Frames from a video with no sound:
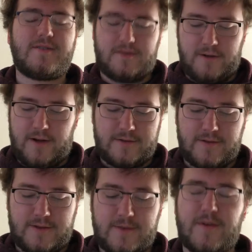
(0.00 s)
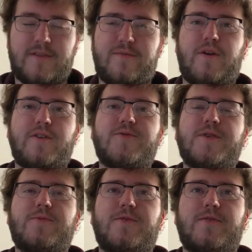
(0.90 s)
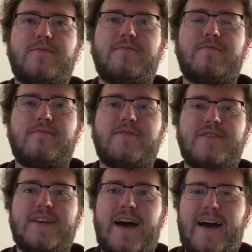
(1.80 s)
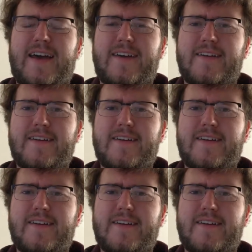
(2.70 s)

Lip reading: or not Lucy, but if Marjorie were to die.